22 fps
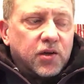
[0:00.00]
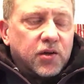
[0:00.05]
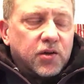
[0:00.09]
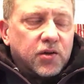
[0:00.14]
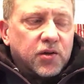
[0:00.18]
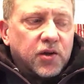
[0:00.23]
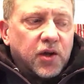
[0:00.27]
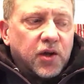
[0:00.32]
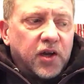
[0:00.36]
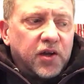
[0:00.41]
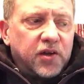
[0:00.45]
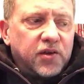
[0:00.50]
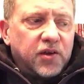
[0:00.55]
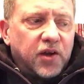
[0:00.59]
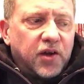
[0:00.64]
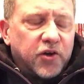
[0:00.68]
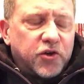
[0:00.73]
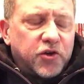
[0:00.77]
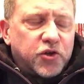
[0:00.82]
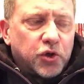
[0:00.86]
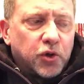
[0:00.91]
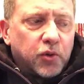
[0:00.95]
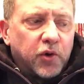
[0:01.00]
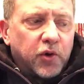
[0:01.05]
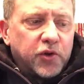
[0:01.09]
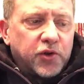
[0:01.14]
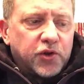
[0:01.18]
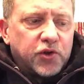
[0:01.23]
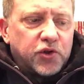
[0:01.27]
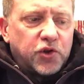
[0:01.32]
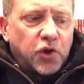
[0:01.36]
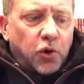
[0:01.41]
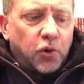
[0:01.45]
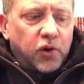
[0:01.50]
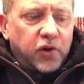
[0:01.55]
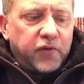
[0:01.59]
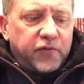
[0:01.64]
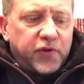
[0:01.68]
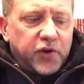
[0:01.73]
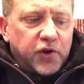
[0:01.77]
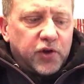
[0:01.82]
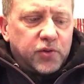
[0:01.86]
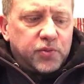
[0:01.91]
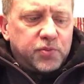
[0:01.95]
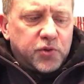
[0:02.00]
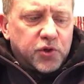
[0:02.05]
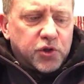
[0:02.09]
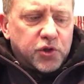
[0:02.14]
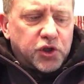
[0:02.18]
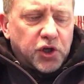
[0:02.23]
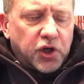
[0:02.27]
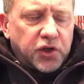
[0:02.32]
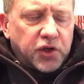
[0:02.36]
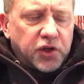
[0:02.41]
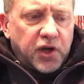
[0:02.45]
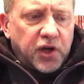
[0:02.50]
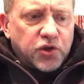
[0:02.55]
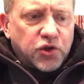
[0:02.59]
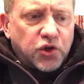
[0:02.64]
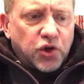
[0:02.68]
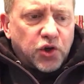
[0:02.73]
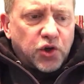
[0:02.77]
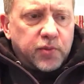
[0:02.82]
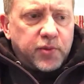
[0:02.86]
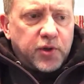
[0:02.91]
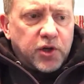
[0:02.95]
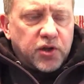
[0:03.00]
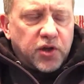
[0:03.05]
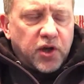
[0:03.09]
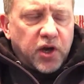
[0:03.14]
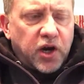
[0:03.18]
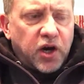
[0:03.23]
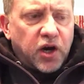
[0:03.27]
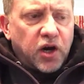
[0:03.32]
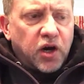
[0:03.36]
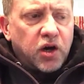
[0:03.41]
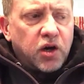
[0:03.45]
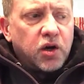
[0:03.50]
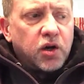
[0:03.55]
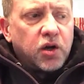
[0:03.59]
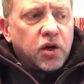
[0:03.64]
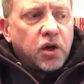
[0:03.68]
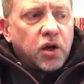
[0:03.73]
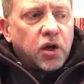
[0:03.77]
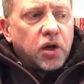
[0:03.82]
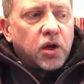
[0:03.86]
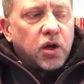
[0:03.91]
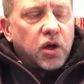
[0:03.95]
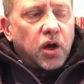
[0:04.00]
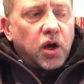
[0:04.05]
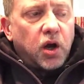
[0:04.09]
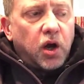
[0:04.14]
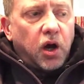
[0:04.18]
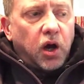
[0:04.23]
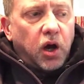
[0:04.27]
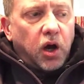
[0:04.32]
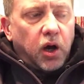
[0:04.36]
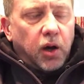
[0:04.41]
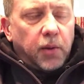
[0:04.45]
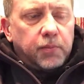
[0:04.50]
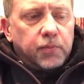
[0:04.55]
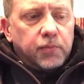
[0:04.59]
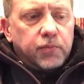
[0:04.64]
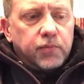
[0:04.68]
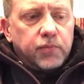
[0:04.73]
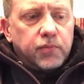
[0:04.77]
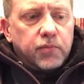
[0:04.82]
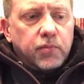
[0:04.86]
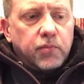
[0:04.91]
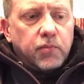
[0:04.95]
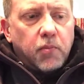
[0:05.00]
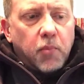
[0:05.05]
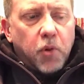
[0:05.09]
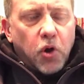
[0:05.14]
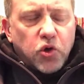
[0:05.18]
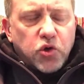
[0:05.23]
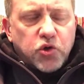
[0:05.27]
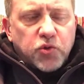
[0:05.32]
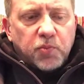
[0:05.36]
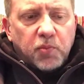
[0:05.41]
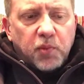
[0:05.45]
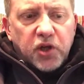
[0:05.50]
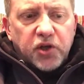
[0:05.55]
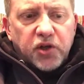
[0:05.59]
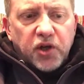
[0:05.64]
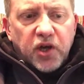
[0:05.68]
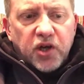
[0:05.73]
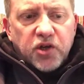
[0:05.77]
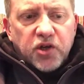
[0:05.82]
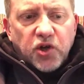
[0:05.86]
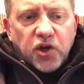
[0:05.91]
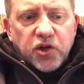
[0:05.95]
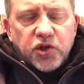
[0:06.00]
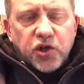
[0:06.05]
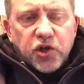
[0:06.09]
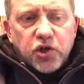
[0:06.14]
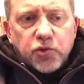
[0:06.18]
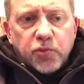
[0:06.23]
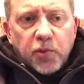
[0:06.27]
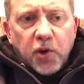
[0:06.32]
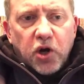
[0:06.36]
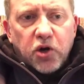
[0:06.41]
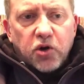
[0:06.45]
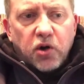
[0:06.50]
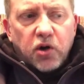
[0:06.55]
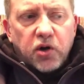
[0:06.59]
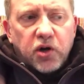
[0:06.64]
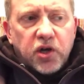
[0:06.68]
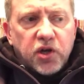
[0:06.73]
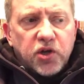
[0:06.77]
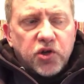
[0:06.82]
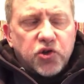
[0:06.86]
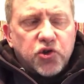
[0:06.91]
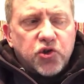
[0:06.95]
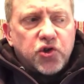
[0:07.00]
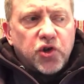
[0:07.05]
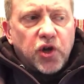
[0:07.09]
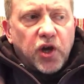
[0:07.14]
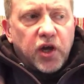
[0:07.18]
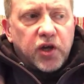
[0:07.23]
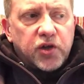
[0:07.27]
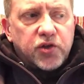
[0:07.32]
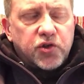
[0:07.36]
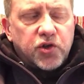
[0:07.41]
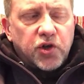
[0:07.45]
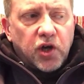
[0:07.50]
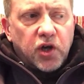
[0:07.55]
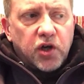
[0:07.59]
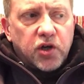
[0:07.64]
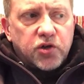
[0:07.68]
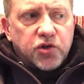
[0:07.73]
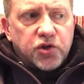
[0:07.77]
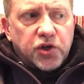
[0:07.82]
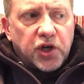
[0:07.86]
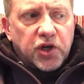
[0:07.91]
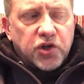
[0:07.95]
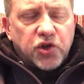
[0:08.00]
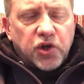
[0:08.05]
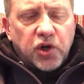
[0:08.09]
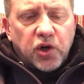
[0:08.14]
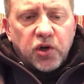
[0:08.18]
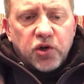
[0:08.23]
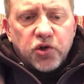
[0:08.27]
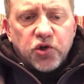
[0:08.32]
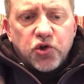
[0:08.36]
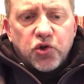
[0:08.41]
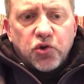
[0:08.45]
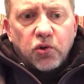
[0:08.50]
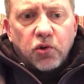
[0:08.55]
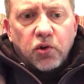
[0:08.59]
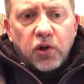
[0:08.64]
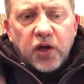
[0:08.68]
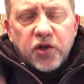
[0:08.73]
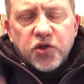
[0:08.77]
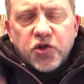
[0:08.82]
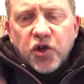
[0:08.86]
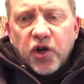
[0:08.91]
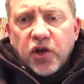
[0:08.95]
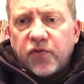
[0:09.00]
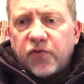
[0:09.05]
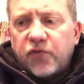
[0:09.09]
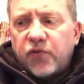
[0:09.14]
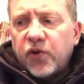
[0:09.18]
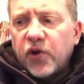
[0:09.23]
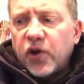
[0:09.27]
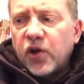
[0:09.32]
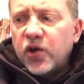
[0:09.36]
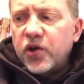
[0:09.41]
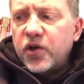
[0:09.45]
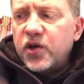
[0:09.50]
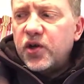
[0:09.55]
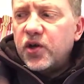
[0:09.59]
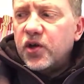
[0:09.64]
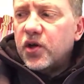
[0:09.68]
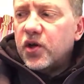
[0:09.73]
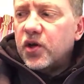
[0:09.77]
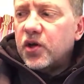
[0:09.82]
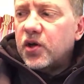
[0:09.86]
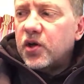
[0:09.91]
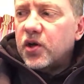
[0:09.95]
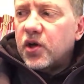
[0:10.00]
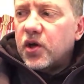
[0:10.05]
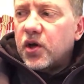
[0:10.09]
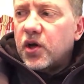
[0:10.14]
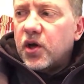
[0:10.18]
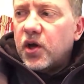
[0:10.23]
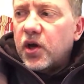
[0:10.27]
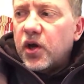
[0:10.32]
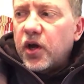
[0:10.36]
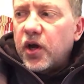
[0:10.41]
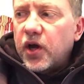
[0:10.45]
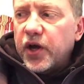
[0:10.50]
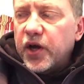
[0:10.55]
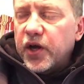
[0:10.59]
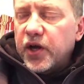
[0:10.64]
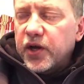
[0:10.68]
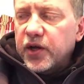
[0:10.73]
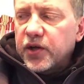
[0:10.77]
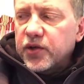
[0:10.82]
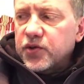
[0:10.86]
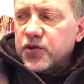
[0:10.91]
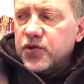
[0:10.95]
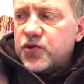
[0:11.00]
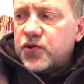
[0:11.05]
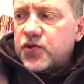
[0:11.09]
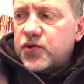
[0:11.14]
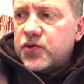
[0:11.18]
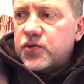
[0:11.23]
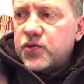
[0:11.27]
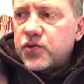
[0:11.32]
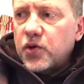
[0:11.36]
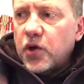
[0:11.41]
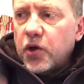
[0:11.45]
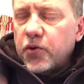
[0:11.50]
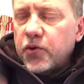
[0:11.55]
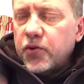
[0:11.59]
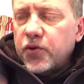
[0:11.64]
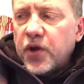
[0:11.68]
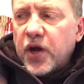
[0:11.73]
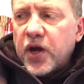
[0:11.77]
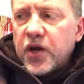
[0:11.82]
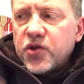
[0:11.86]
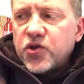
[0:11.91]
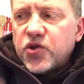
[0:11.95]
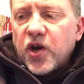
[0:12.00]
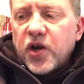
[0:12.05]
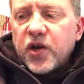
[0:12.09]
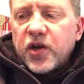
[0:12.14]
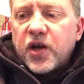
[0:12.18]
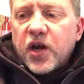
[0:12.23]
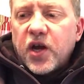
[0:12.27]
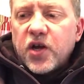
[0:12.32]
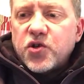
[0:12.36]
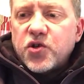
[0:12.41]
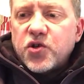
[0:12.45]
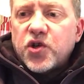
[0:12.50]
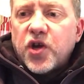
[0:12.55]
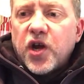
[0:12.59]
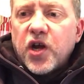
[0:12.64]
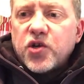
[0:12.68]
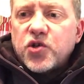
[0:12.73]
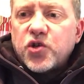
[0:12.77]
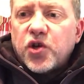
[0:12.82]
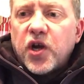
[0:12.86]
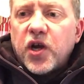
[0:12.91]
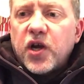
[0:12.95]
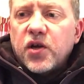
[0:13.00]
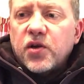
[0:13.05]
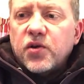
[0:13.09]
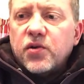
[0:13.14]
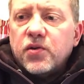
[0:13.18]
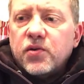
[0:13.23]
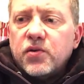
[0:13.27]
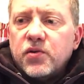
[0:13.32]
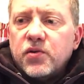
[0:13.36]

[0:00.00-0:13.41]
not not sure what the toll of the, the shutdown is going to be there. Um, most Mondays I teach Modern Arnis at uh, Chaz Harris School outside of Philly, and other than that, it's kind of catch as catch can.